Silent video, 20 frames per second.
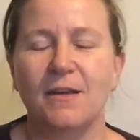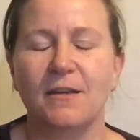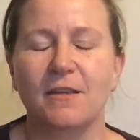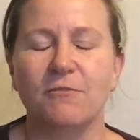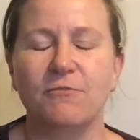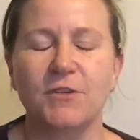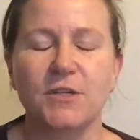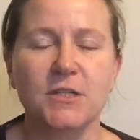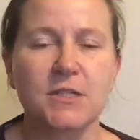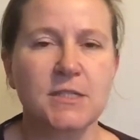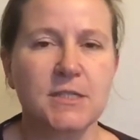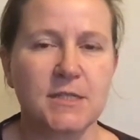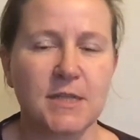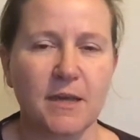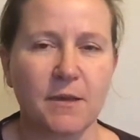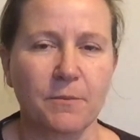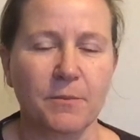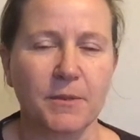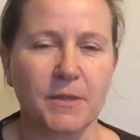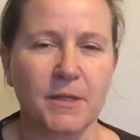The first
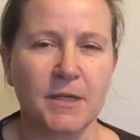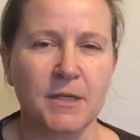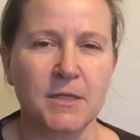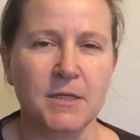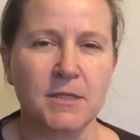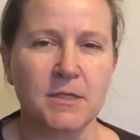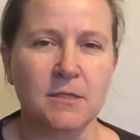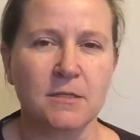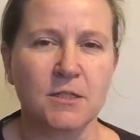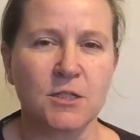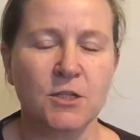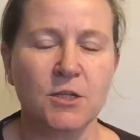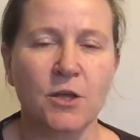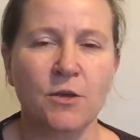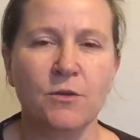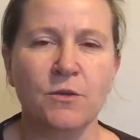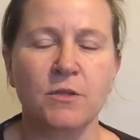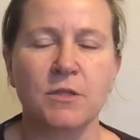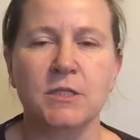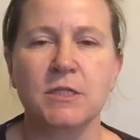step is to
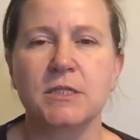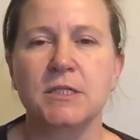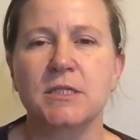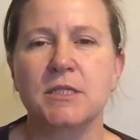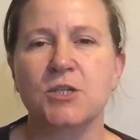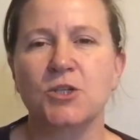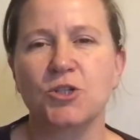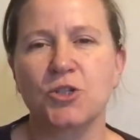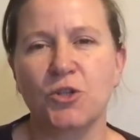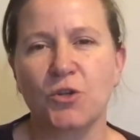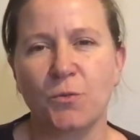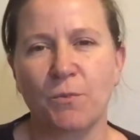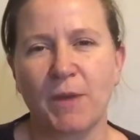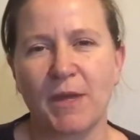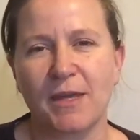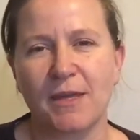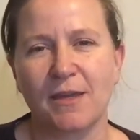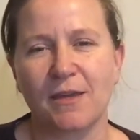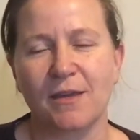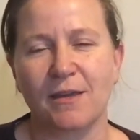know that the decision you're
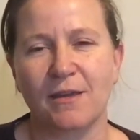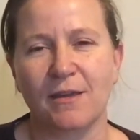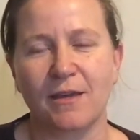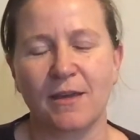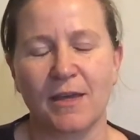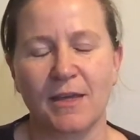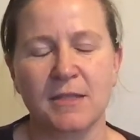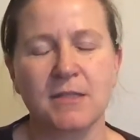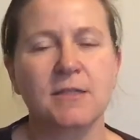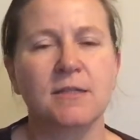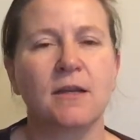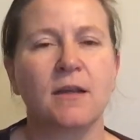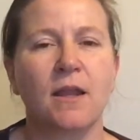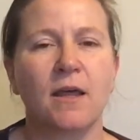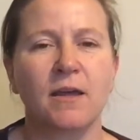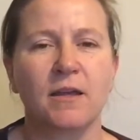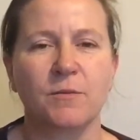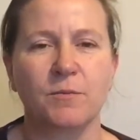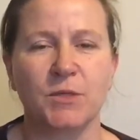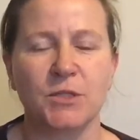making is in
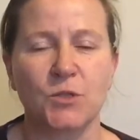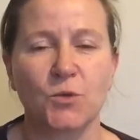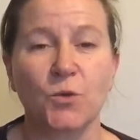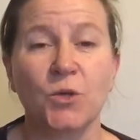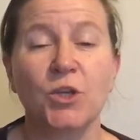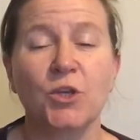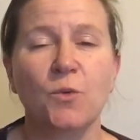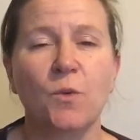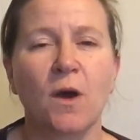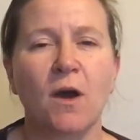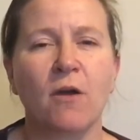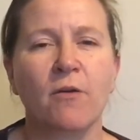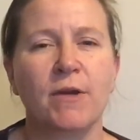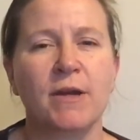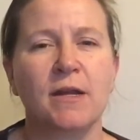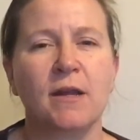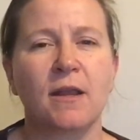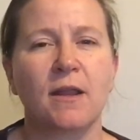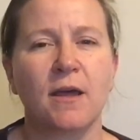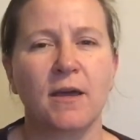alignment, or you are
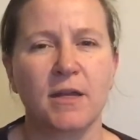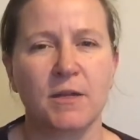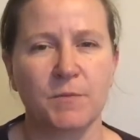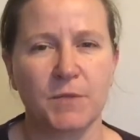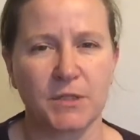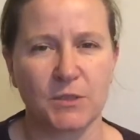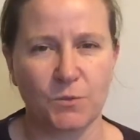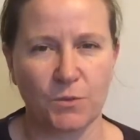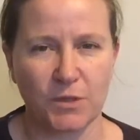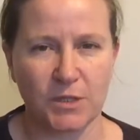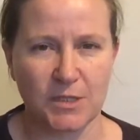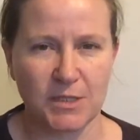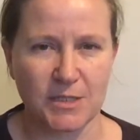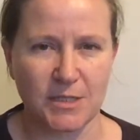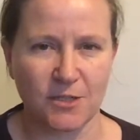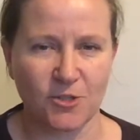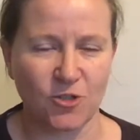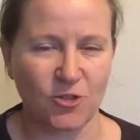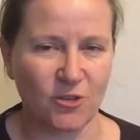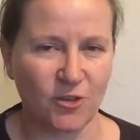in alignment with the
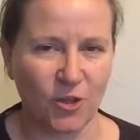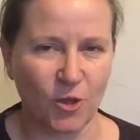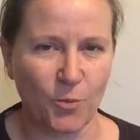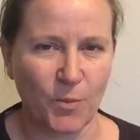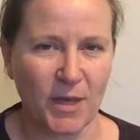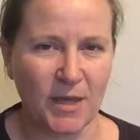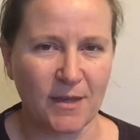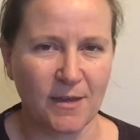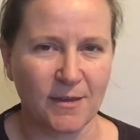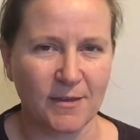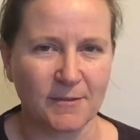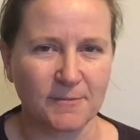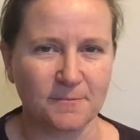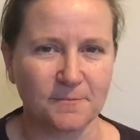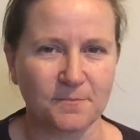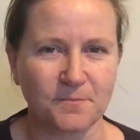decision that you're making.